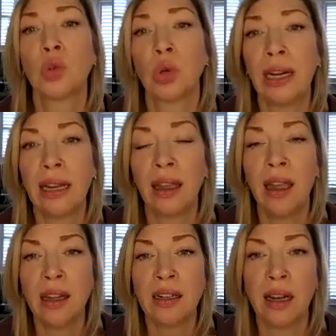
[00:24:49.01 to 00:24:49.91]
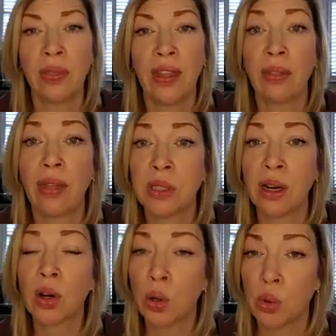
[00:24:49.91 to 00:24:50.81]
a training down there that
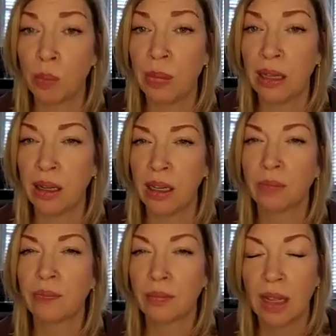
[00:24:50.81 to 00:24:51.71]
was on coachability,